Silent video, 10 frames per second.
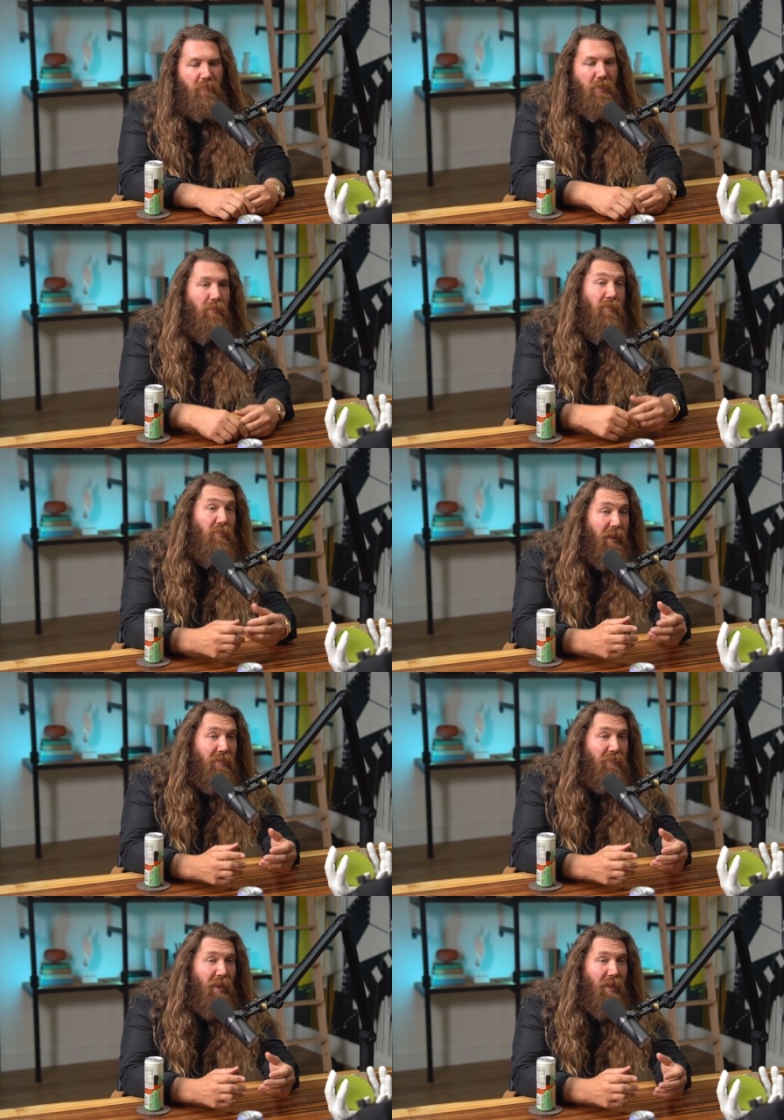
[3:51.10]
you know, a
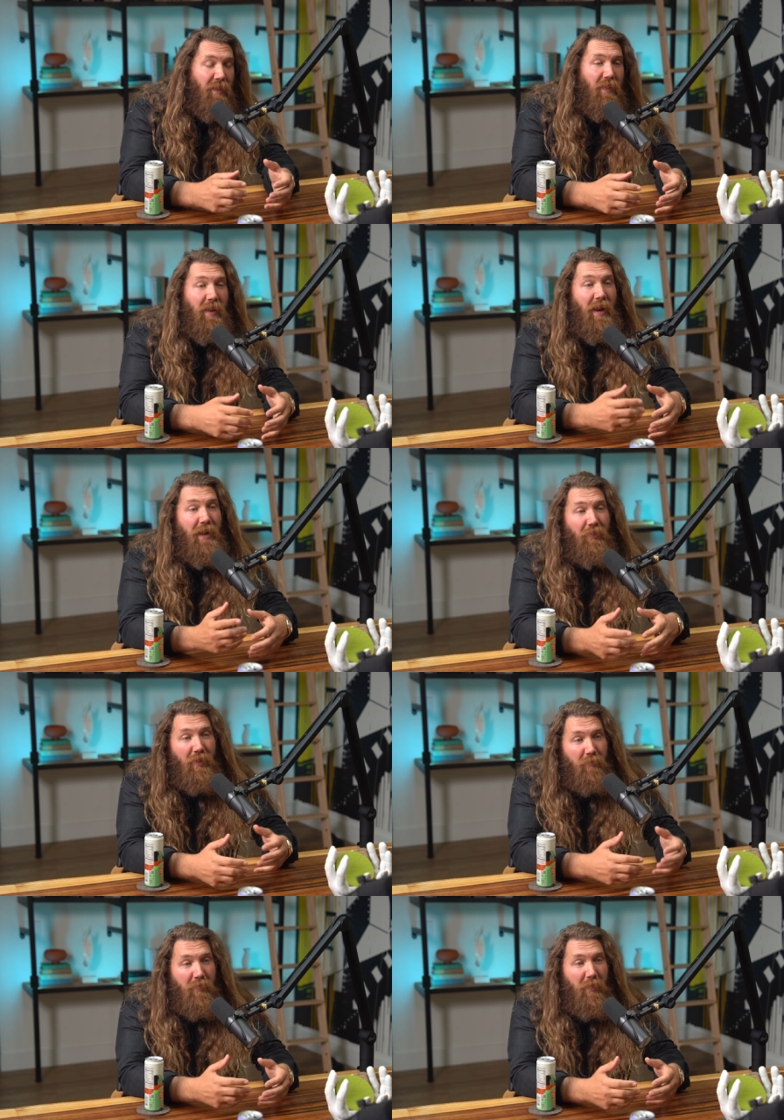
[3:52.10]
second van and then hire a
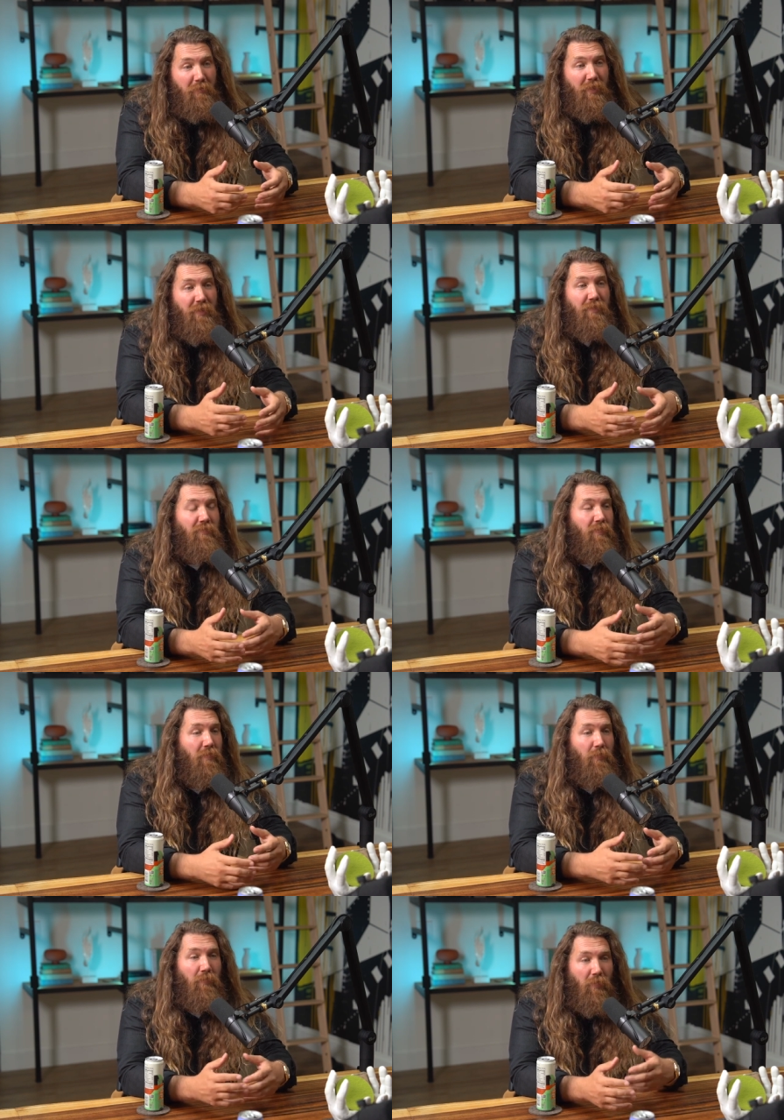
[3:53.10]
couple of my buddies. And
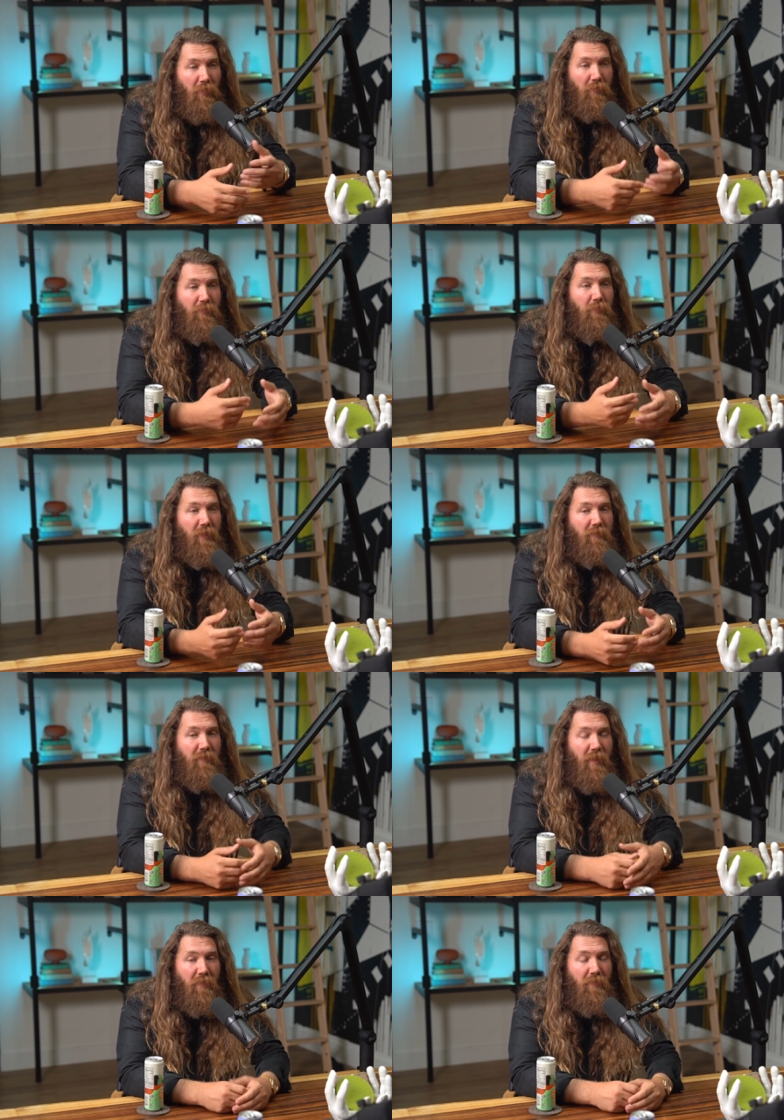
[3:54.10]
then we were all doing it
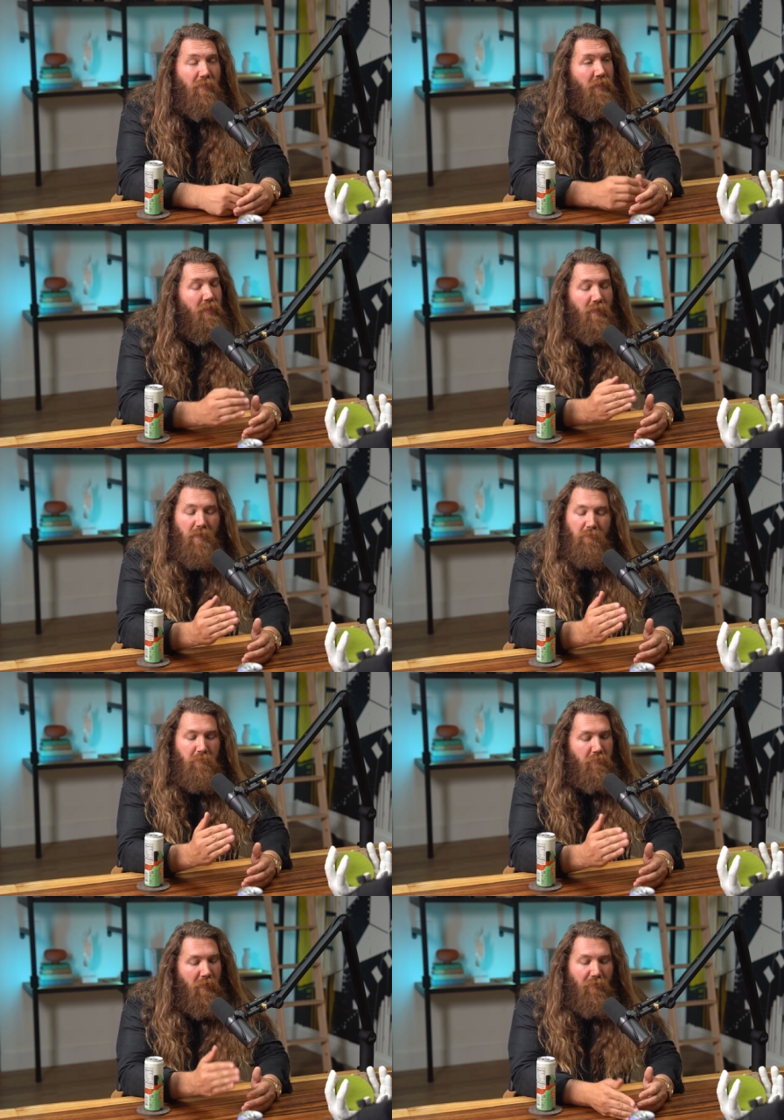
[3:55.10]
together
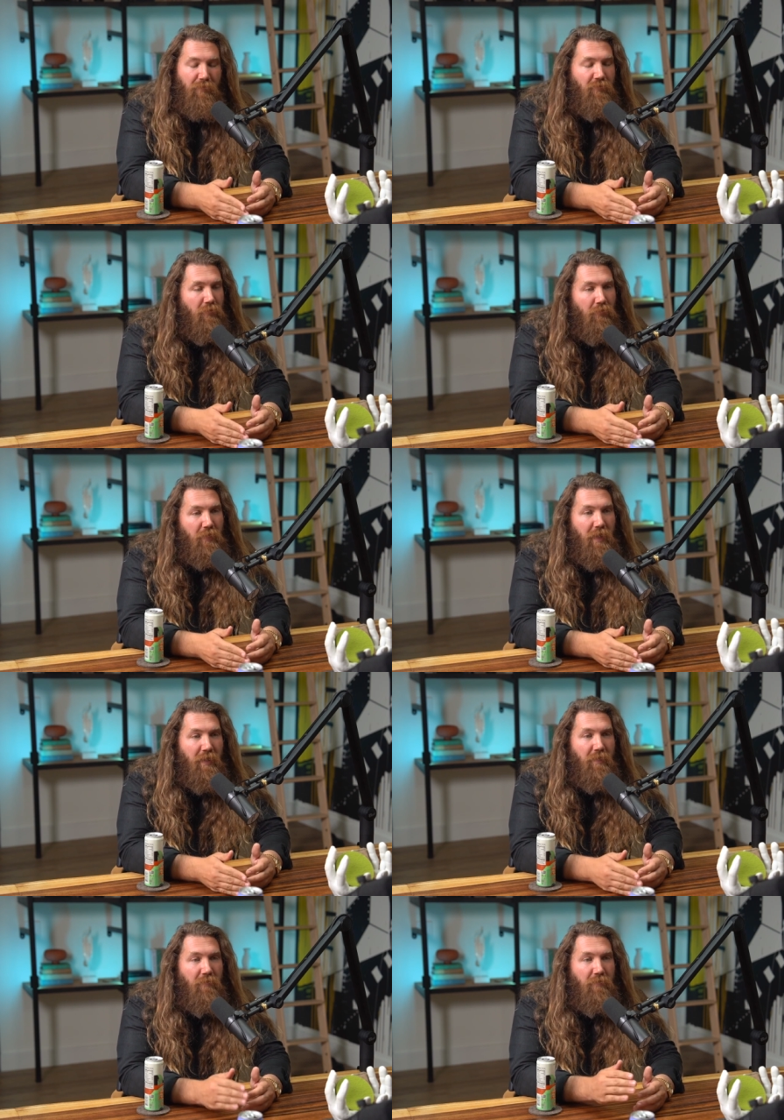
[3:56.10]
every single
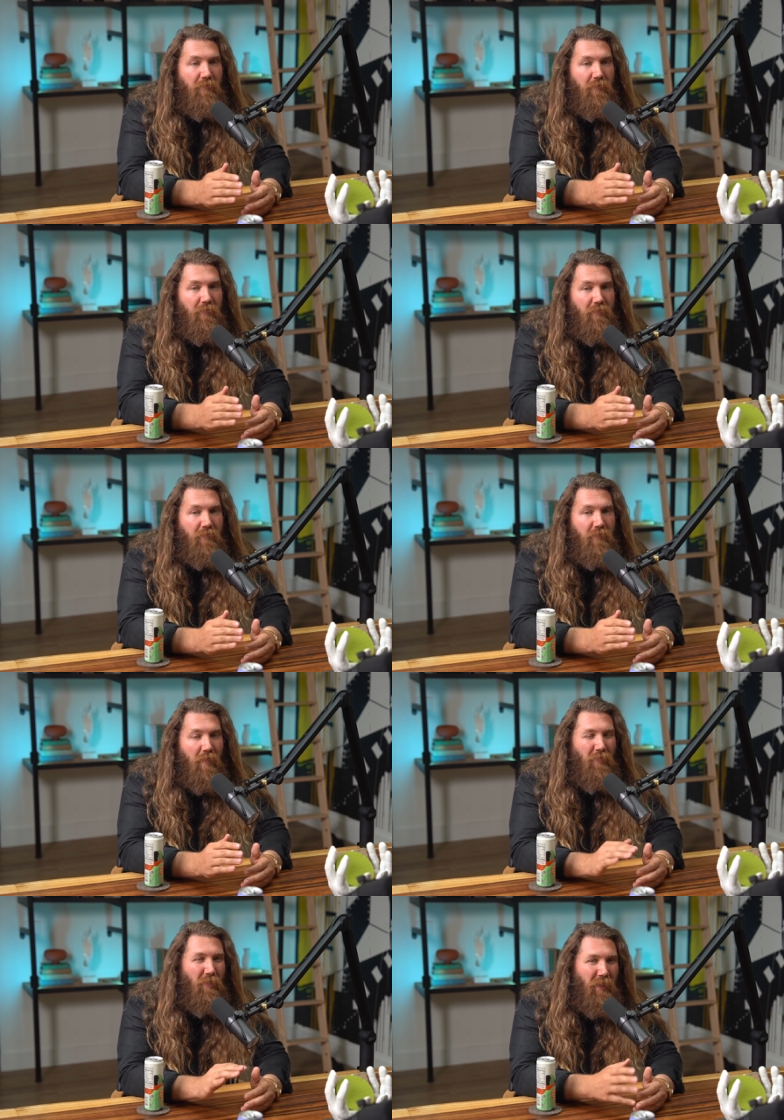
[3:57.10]
day,
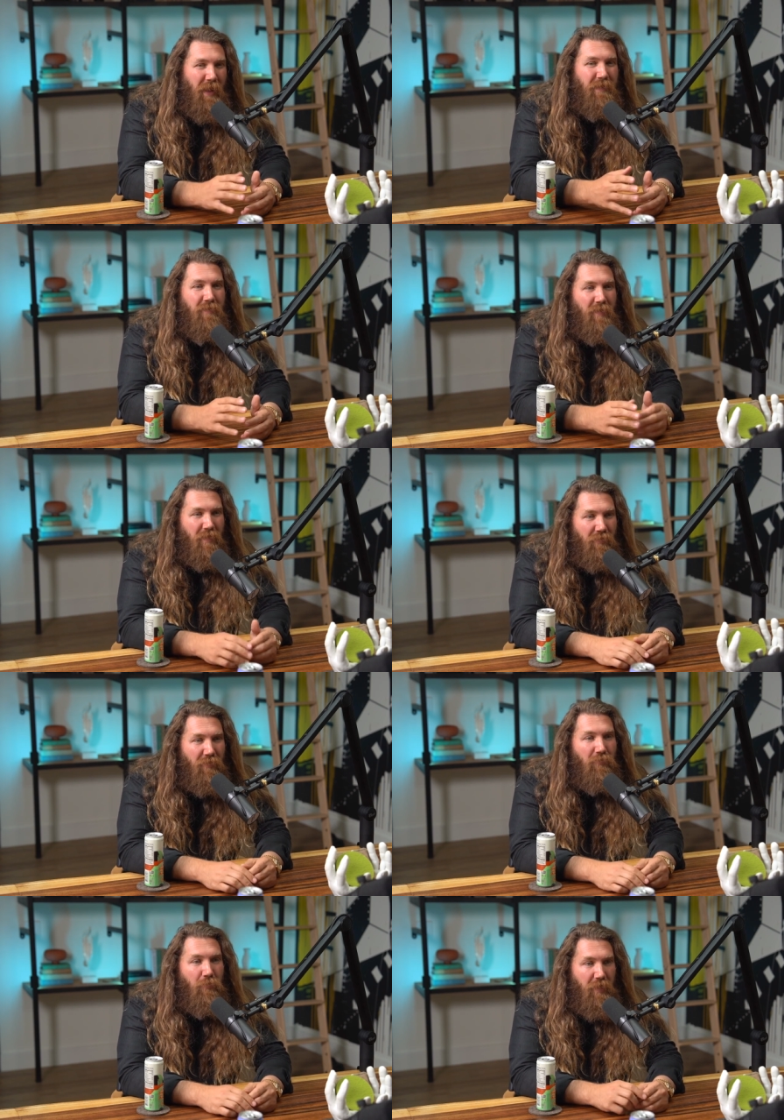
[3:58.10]
around eight to 10
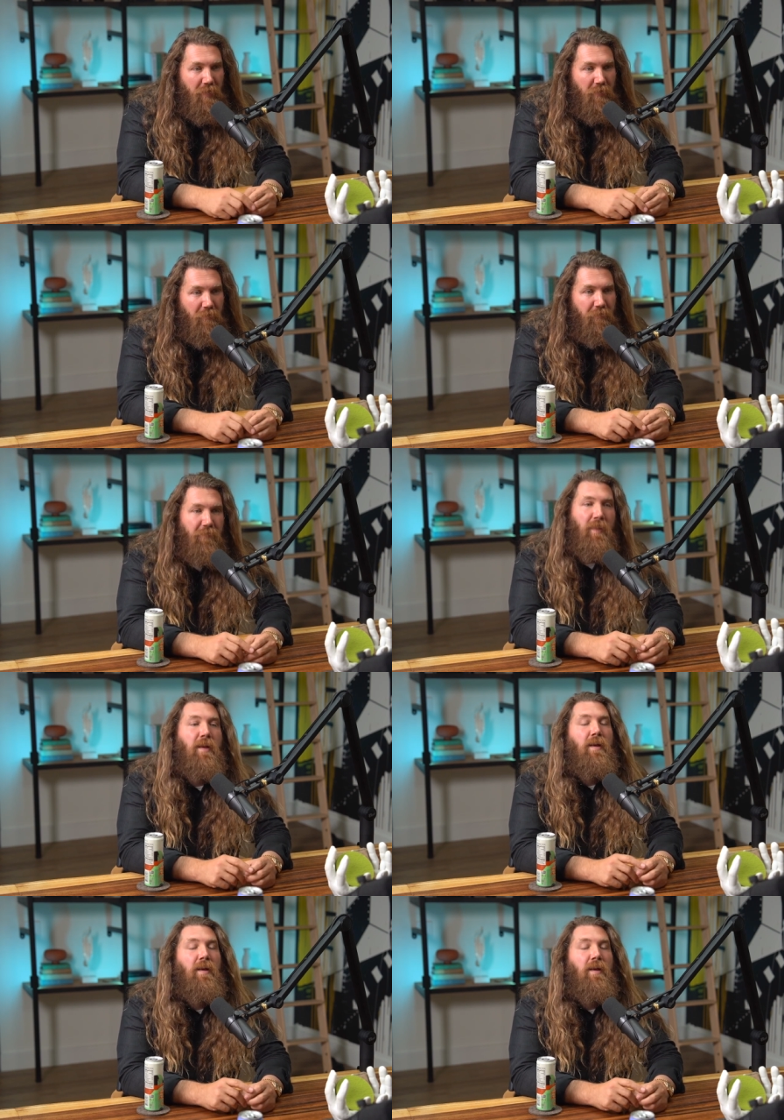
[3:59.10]
events a week. Wow.